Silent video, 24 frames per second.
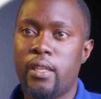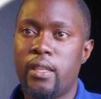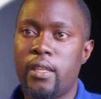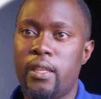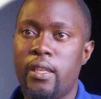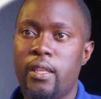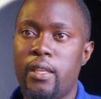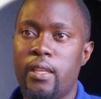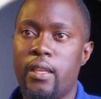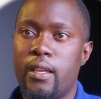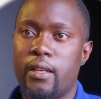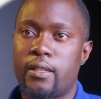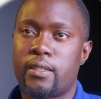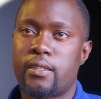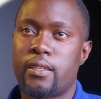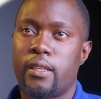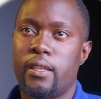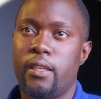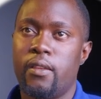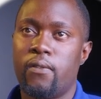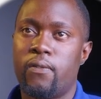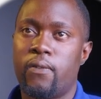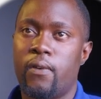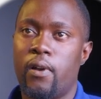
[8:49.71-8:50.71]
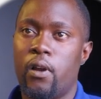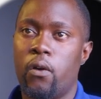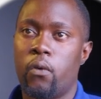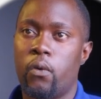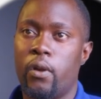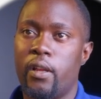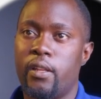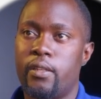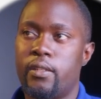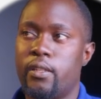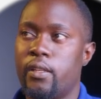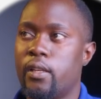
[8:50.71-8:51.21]
.exe file
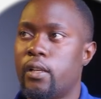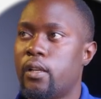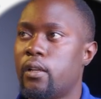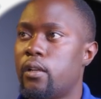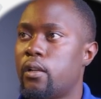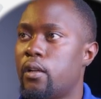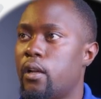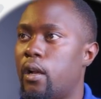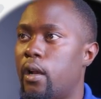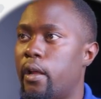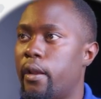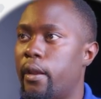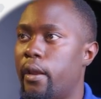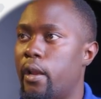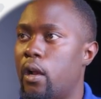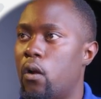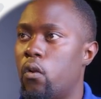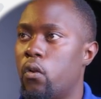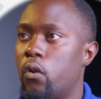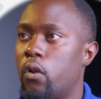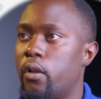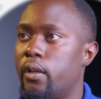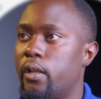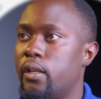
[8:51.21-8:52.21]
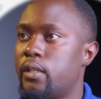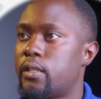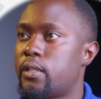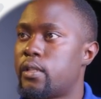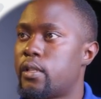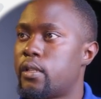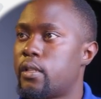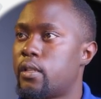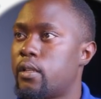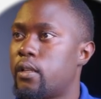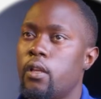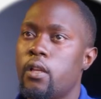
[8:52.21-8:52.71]
right here and download it.
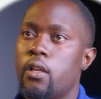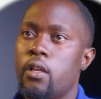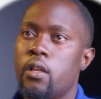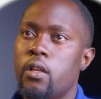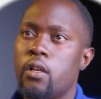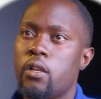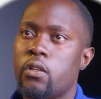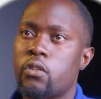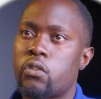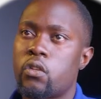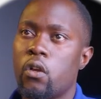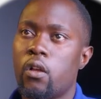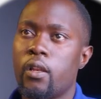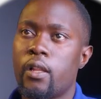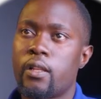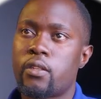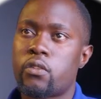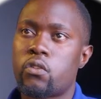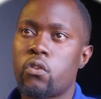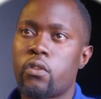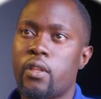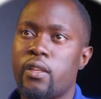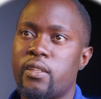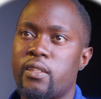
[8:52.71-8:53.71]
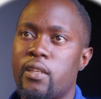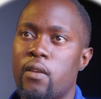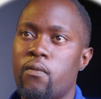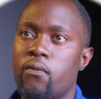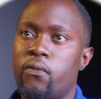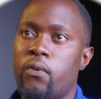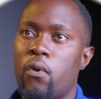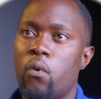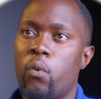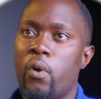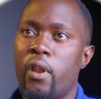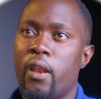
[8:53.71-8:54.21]
So let's do the same
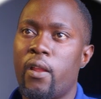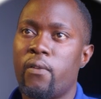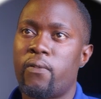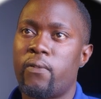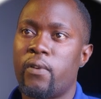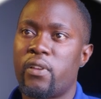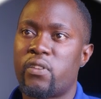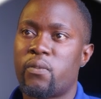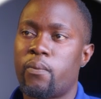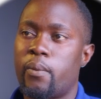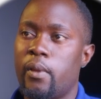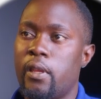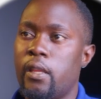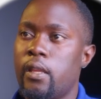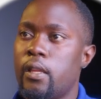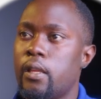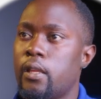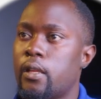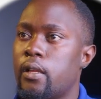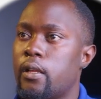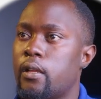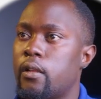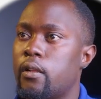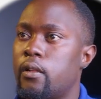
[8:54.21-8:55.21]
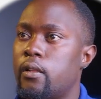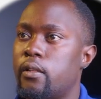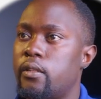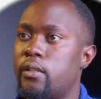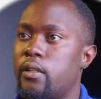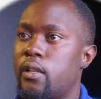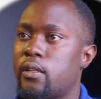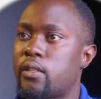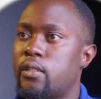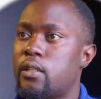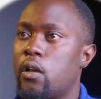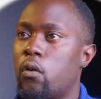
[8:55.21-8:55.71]
for WinFSP.
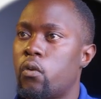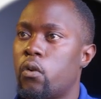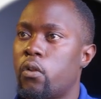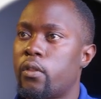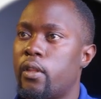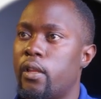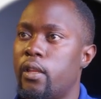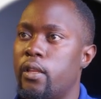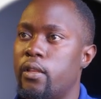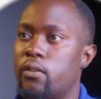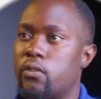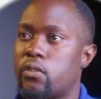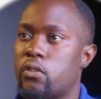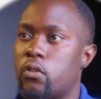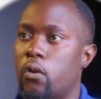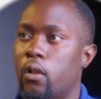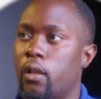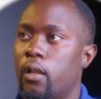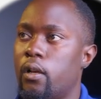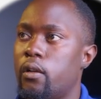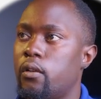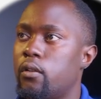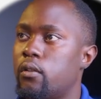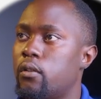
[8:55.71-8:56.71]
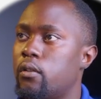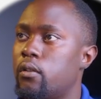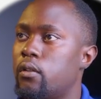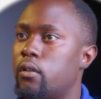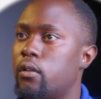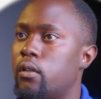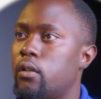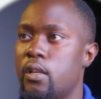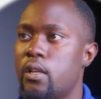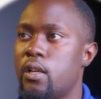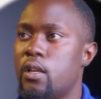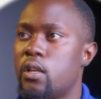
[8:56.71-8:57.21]
Just download the installer.
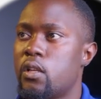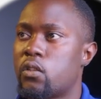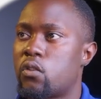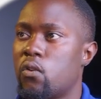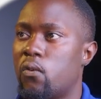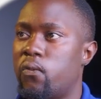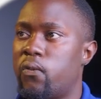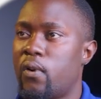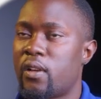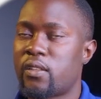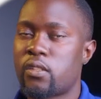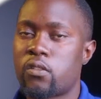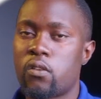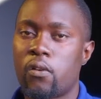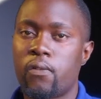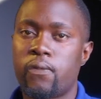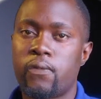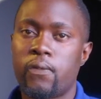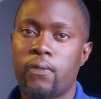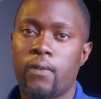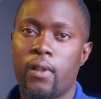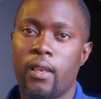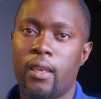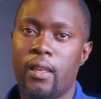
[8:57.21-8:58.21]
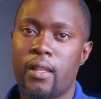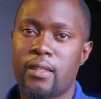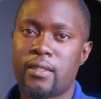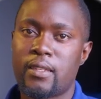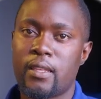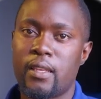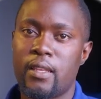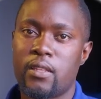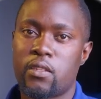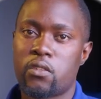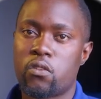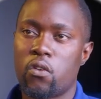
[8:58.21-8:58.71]
So first off, let's
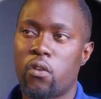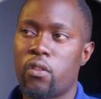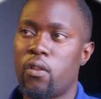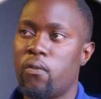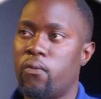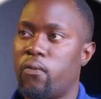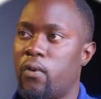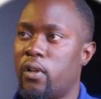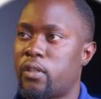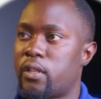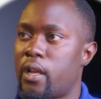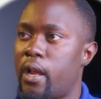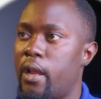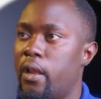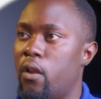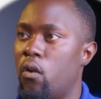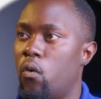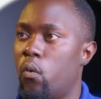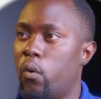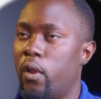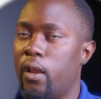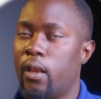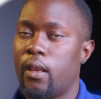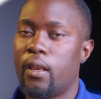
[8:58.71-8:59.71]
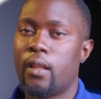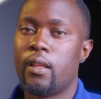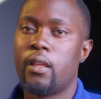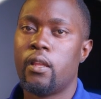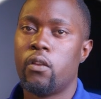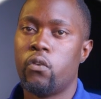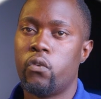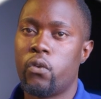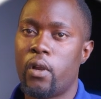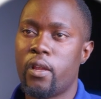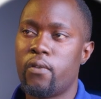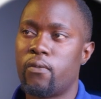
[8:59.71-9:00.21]
install the virtio-win
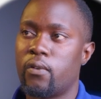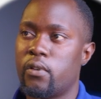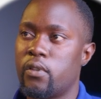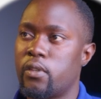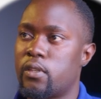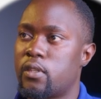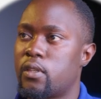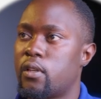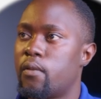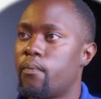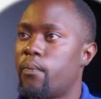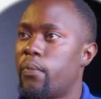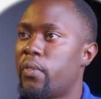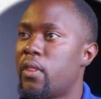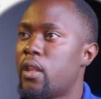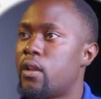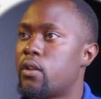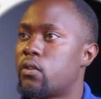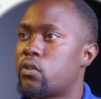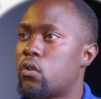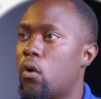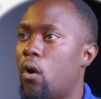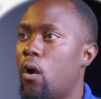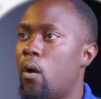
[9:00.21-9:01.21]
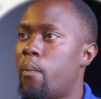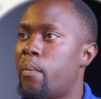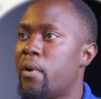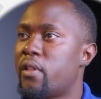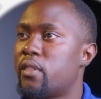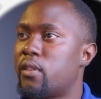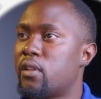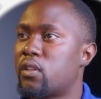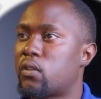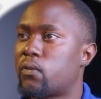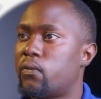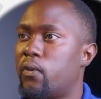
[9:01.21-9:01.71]
drivers. So open
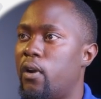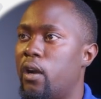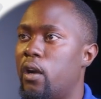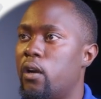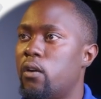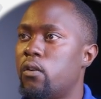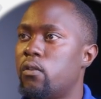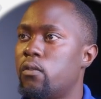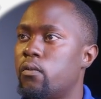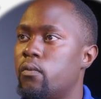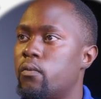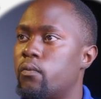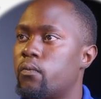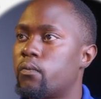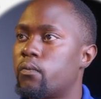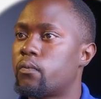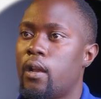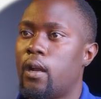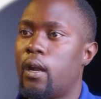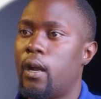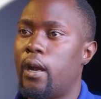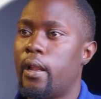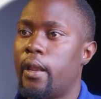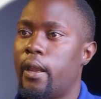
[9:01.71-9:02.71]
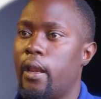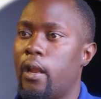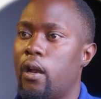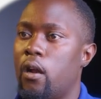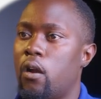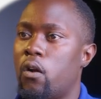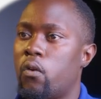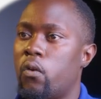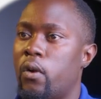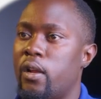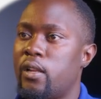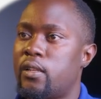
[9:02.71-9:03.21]
this file and
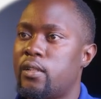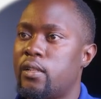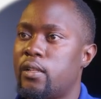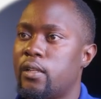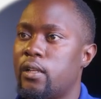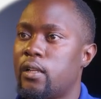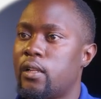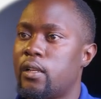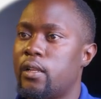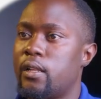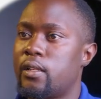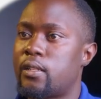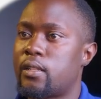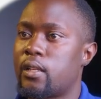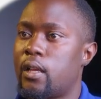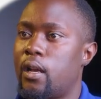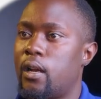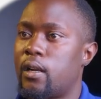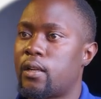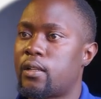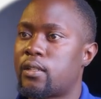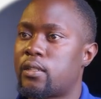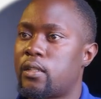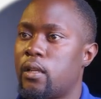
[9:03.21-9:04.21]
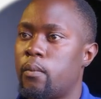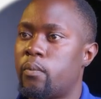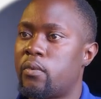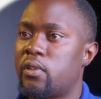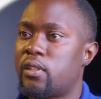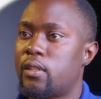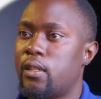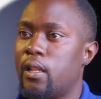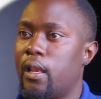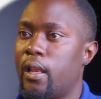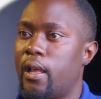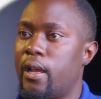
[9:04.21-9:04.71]
now right here, let's
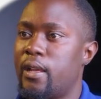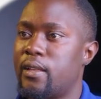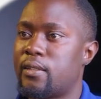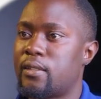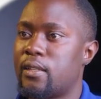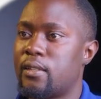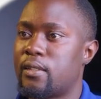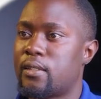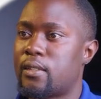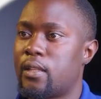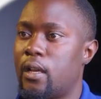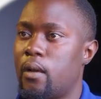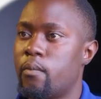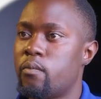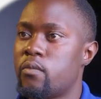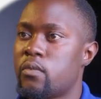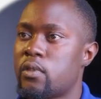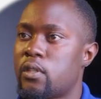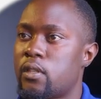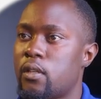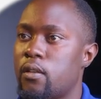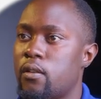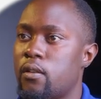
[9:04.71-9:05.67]
accept the license terms